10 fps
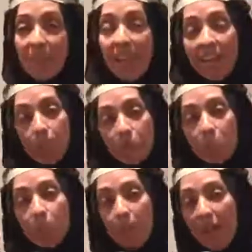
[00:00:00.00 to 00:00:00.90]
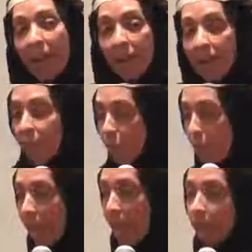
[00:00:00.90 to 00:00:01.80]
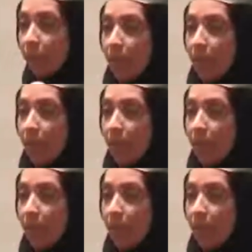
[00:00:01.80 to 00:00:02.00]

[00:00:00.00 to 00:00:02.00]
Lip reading: And I was preparing for that.